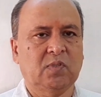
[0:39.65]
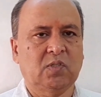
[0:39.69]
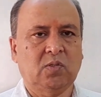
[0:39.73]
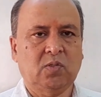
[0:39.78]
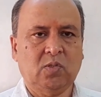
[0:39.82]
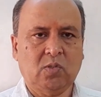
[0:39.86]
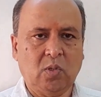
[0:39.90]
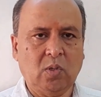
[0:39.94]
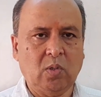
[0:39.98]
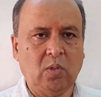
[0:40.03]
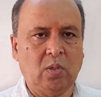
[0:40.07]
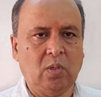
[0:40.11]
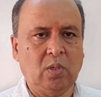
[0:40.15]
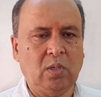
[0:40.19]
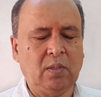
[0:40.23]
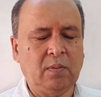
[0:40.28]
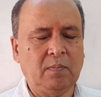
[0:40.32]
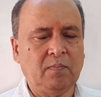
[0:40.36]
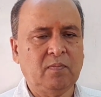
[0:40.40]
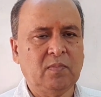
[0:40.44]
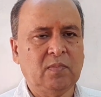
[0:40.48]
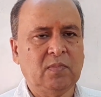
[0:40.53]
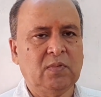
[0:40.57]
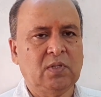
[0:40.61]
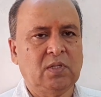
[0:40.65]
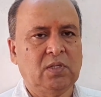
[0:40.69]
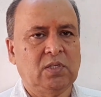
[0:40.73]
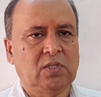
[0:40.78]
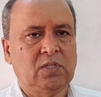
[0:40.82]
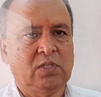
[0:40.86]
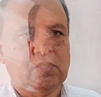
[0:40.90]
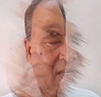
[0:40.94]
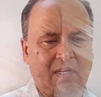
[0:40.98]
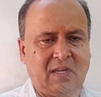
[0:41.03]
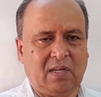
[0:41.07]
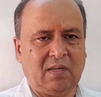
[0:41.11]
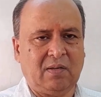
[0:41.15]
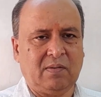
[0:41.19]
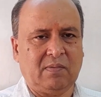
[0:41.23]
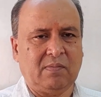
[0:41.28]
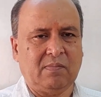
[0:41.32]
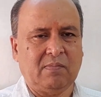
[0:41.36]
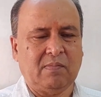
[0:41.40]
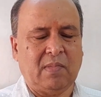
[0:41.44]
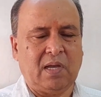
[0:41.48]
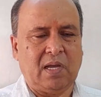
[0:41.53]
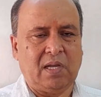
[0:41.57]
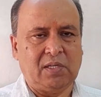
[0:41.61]
So chapter
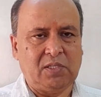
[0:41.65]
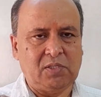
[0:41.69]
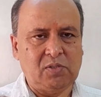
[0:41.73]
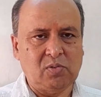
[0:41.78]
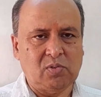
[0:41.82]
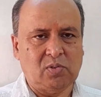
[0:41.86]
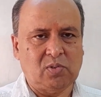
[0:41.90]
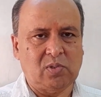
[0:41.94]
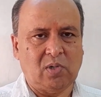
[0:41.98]
you